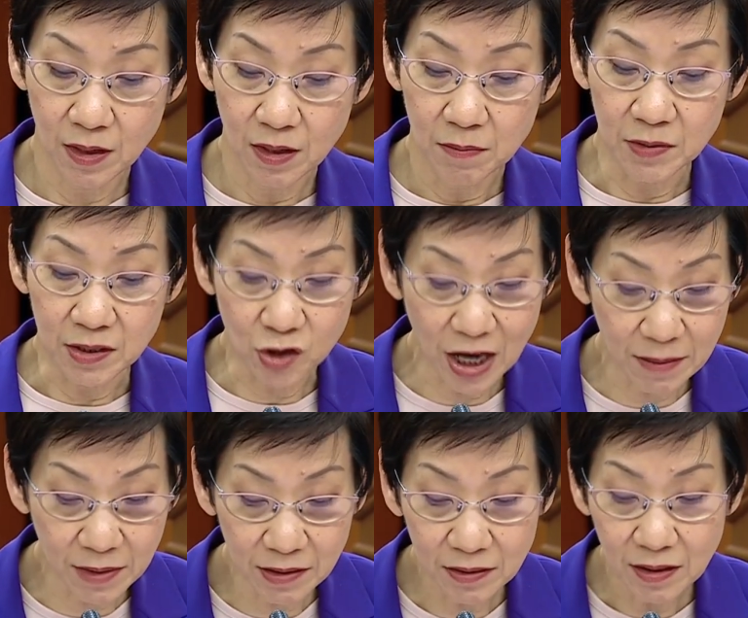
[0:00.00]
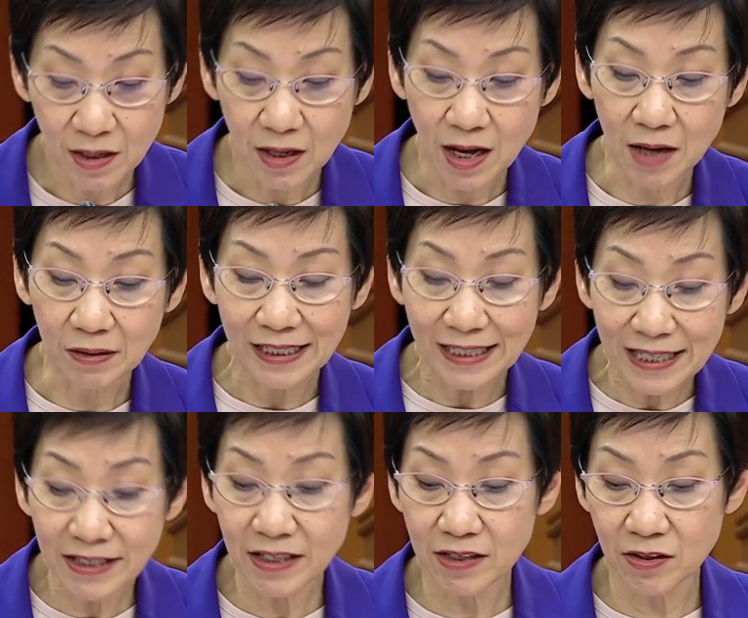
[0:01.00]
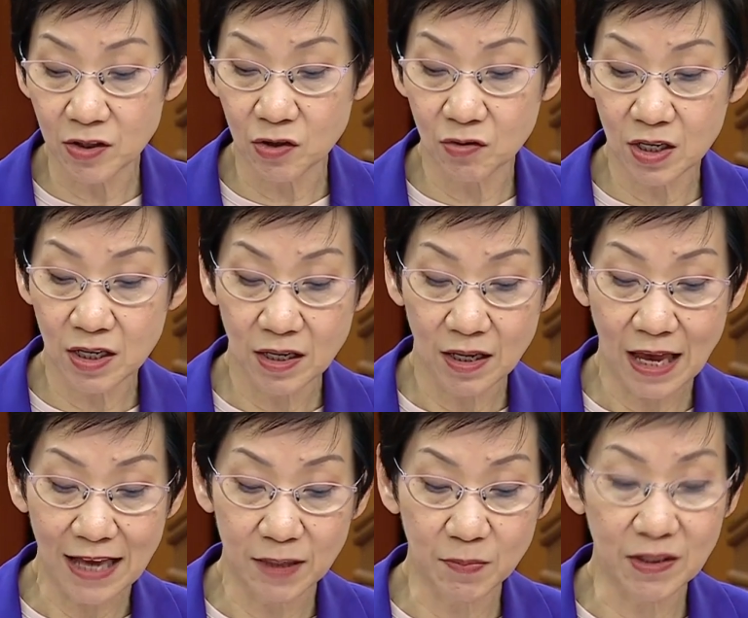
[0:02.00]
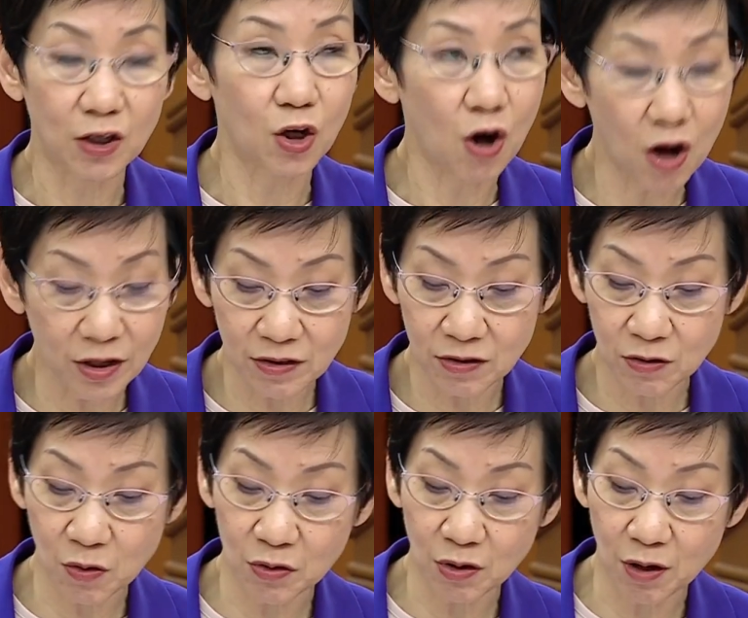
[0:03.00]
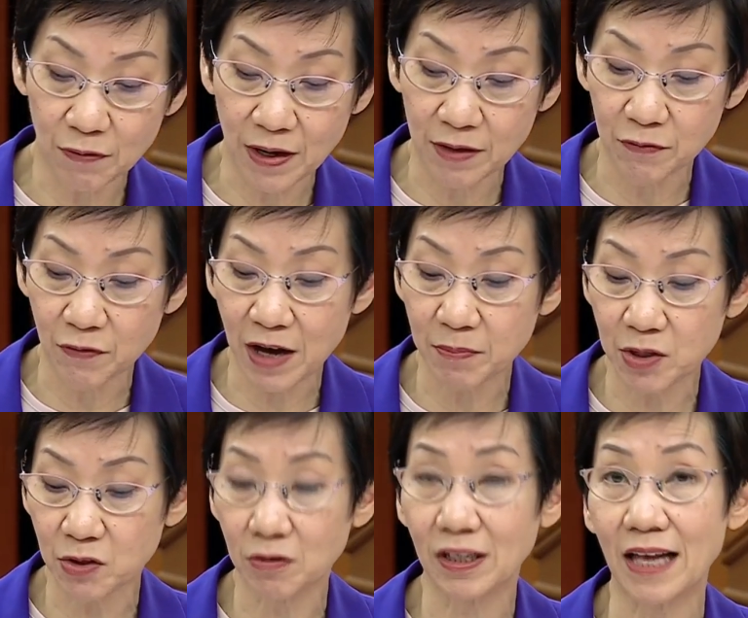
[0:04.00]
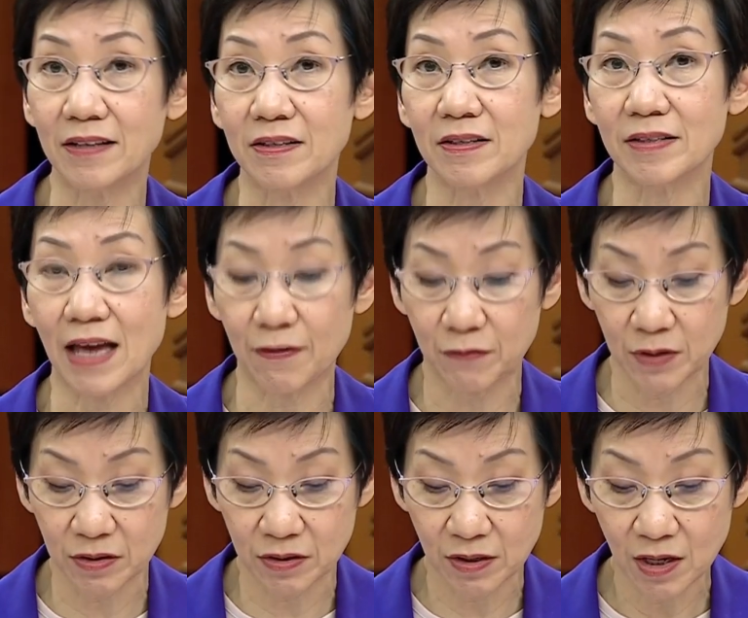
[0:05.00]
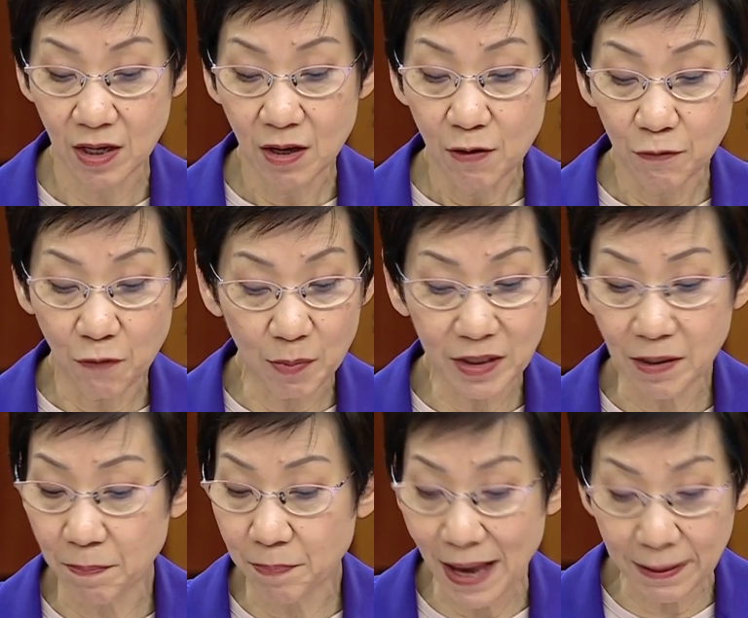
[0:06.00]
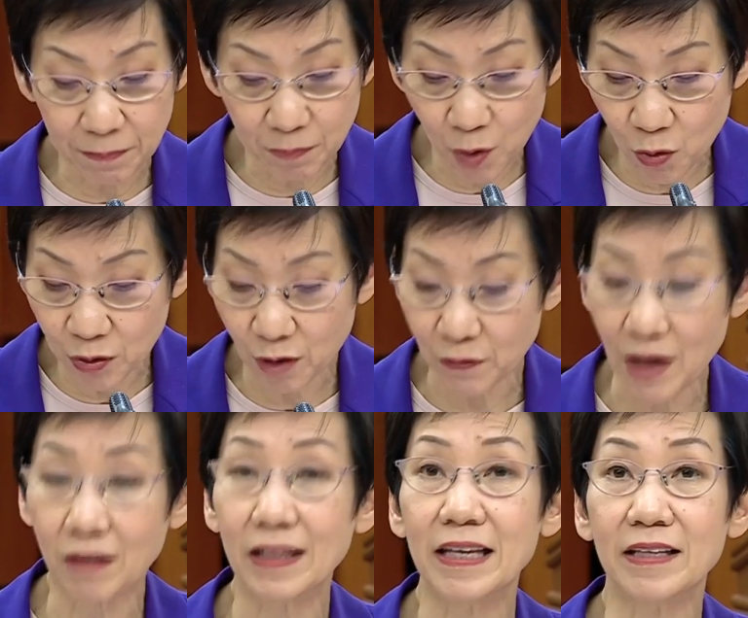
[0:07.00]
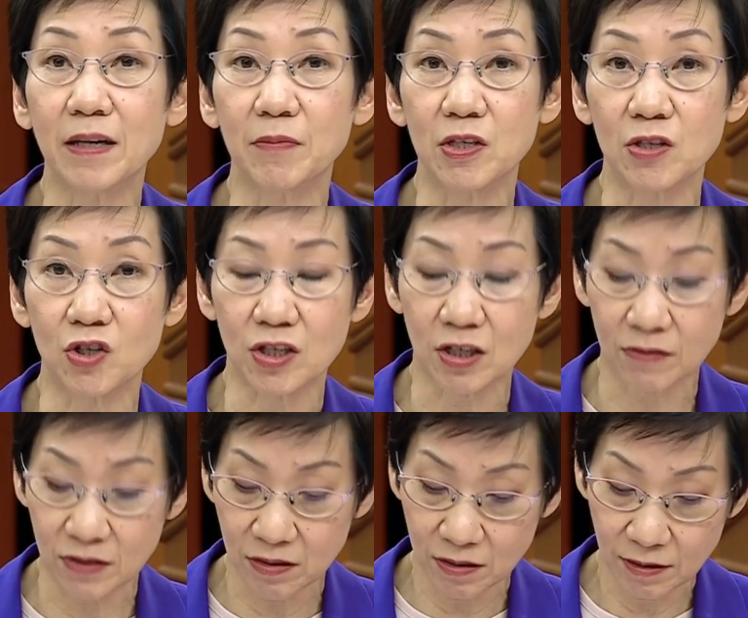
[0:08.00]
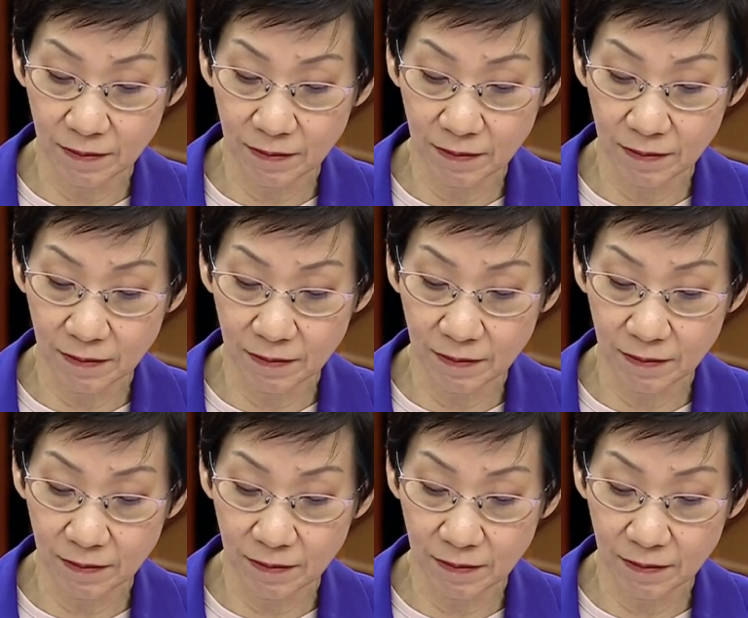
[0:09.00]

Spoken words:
Mr. Chairman, our cleaning industry has been a cornerstone of our environmental cleanliness efforts, forming the backbone of our cleanup initiatives.